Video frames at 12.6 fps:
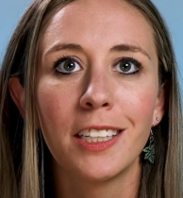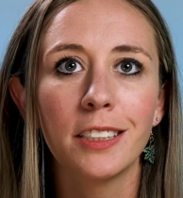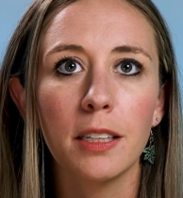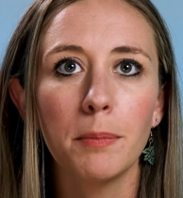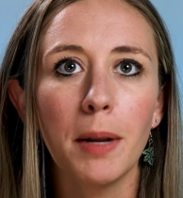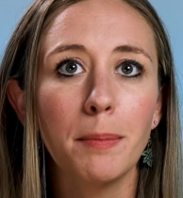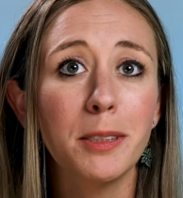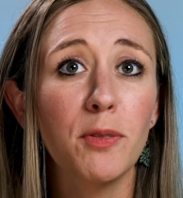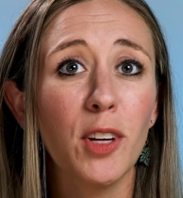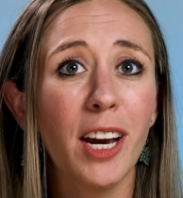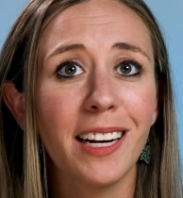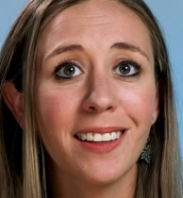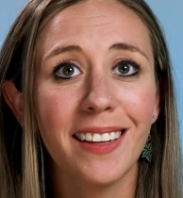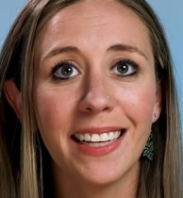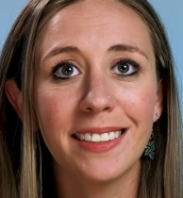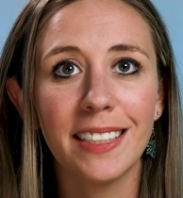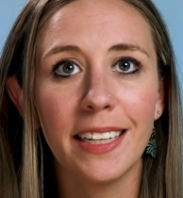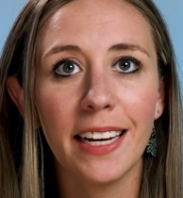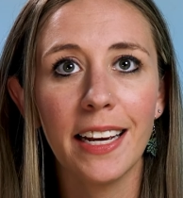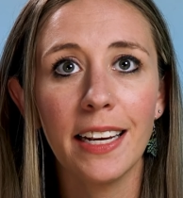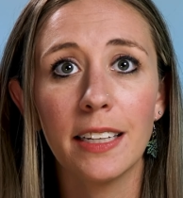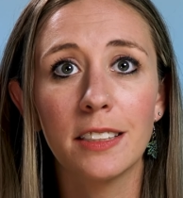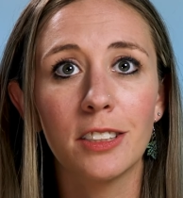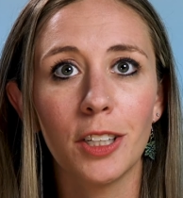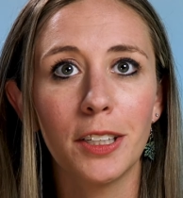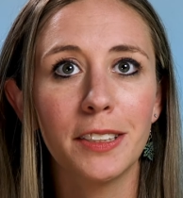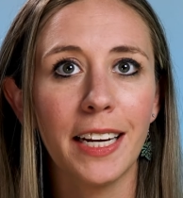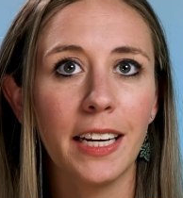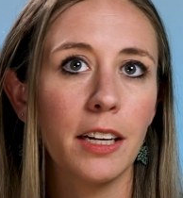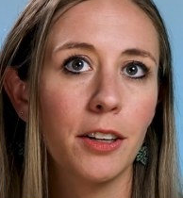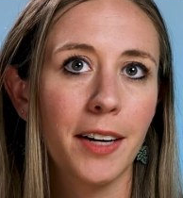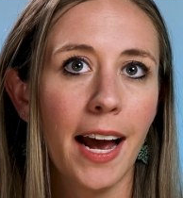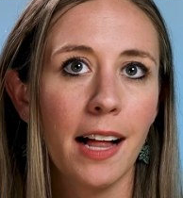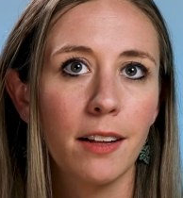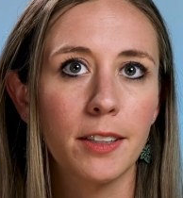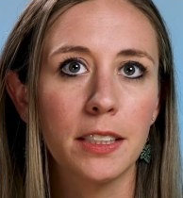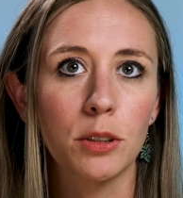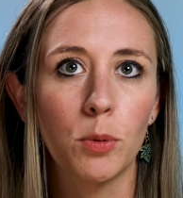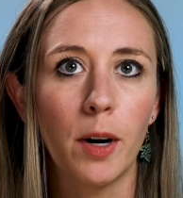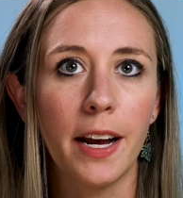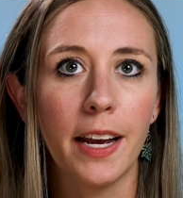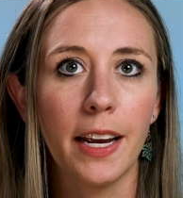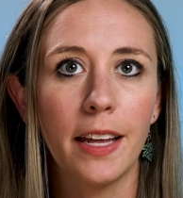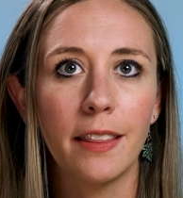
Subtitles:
Sometimes if you had a lazy day, it'd start taking your calories away,